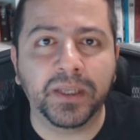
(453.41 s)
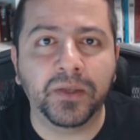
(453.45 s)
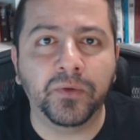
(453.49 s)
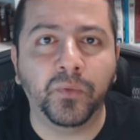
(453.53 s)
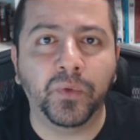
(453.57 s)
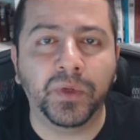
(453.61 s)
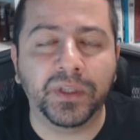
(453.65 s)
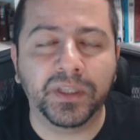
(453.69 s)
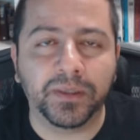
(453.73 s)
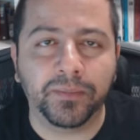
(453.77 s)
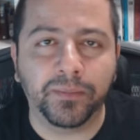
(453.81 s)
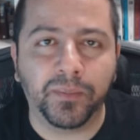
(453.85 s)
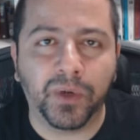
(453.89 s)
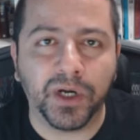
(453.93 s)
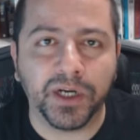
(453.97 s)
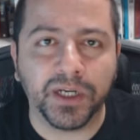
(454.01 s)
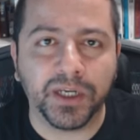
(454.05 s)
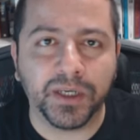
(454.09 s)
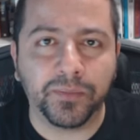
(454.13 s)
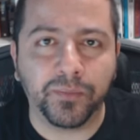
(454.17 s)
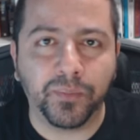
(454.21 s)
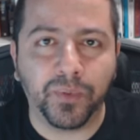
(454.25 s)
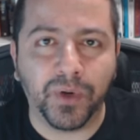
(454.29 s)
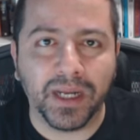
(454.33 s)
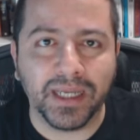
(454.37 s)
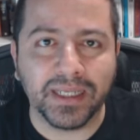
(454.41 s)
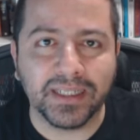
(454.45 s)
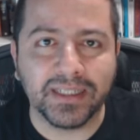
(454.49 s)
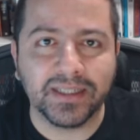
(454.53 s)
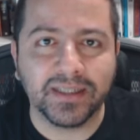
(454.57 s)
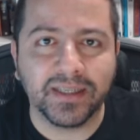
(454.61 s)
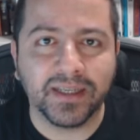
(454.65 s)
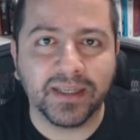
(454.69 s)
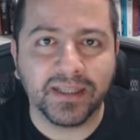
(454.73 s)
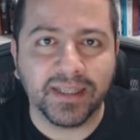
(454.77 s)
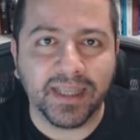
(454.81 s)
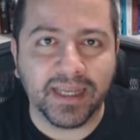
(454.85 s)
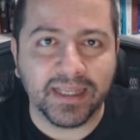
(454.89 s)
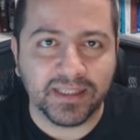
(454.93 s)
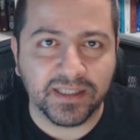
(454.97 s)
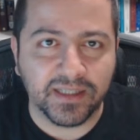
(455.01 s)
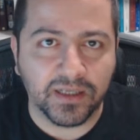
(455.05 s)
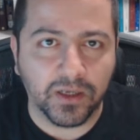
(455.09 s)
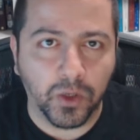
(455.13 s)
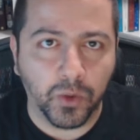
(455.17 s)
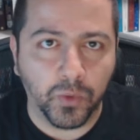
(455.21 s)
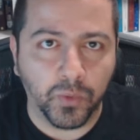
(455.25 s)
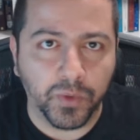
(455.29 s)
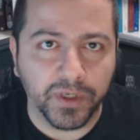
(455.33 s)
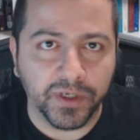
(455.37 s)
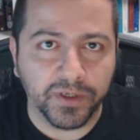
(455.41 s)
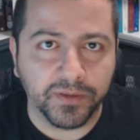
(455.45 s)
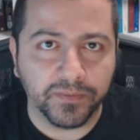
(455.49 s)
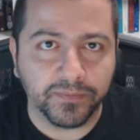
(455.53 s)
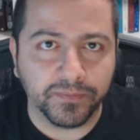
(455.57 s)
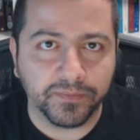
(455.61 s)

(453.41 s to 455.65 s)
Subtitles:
with a market price that's lower.